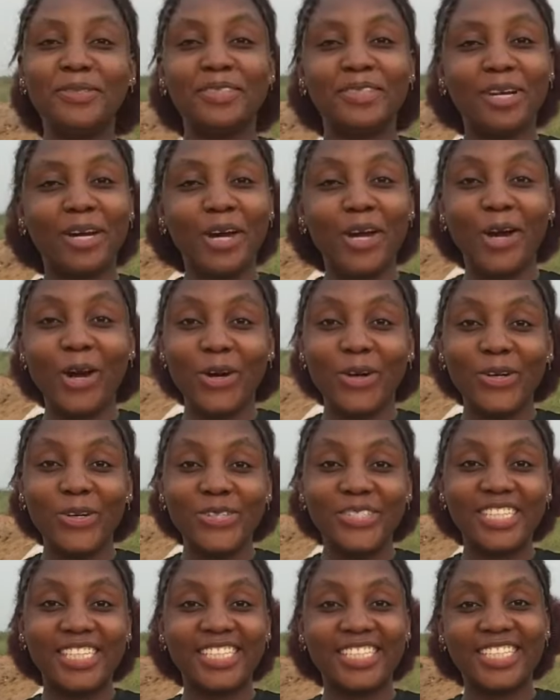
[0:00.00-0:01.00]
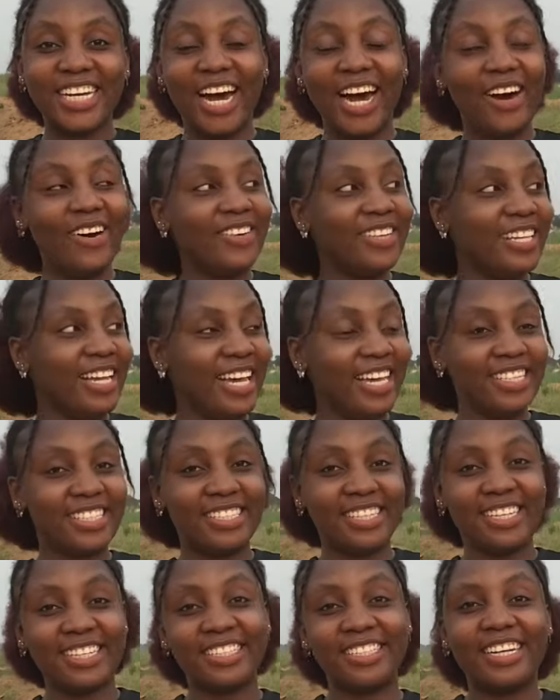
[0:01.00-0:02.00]
the gold town
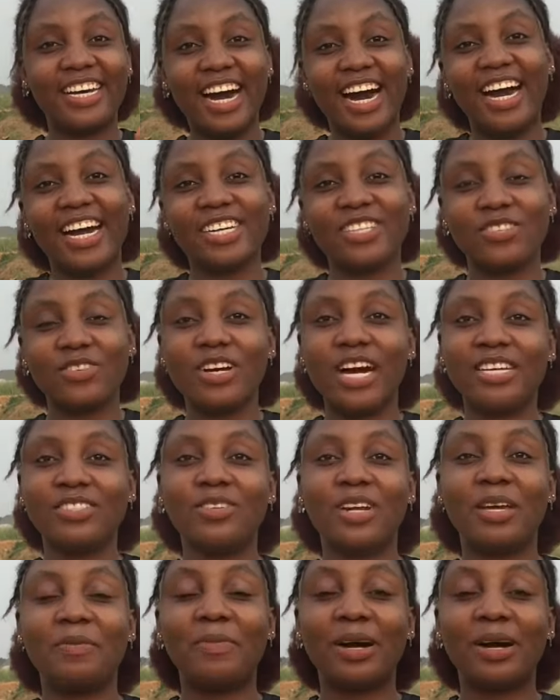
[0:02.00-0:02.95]
estate guys you guys know that in